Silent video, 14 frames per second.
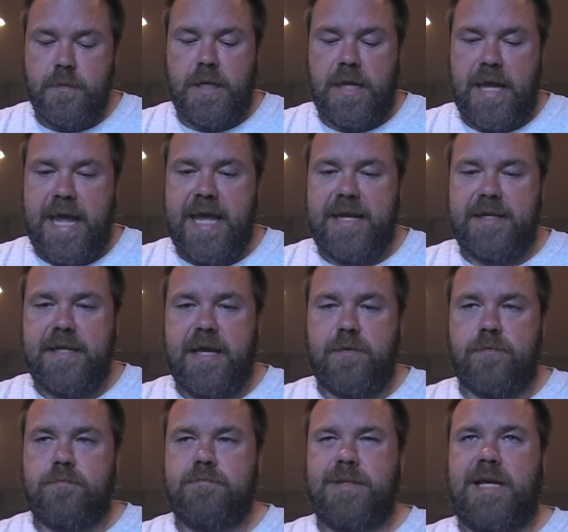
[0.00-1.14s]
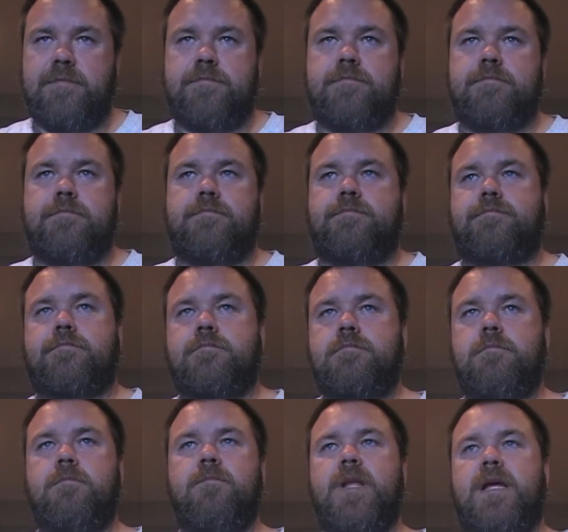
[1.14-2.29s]
And that
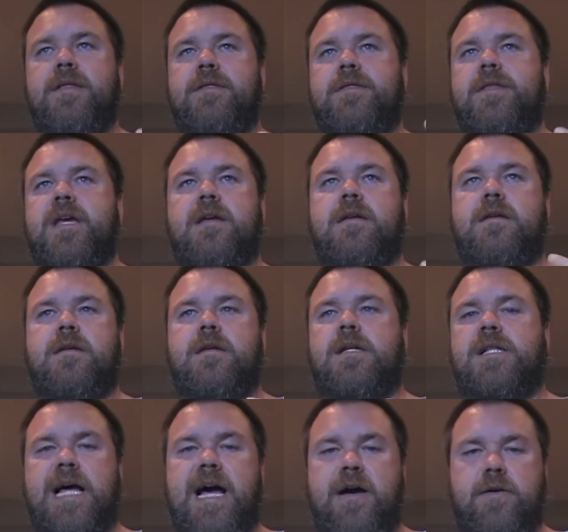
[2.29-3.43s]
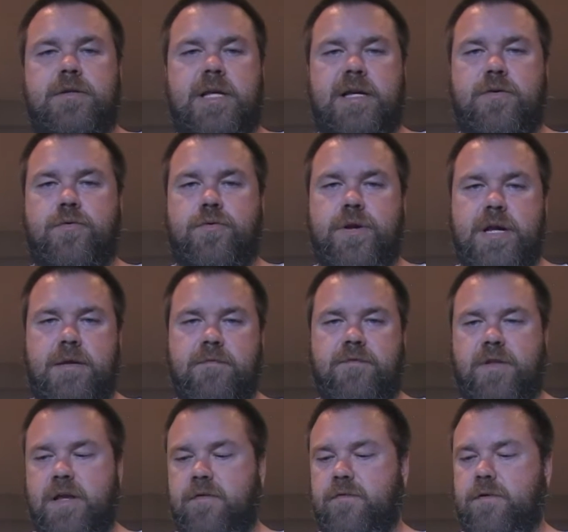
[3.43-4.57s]
thick cloud like cream
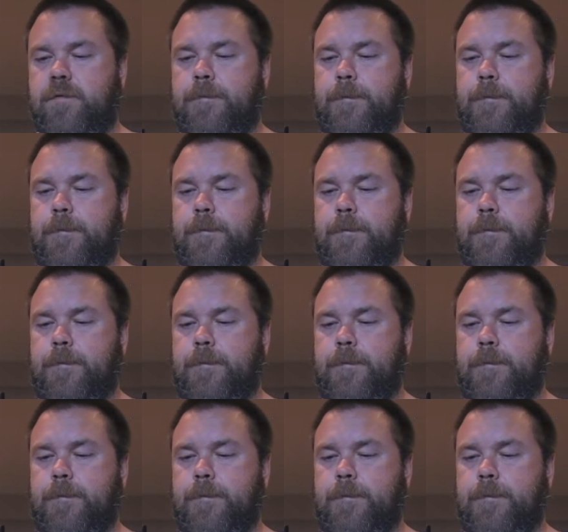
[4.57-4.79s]
flavor.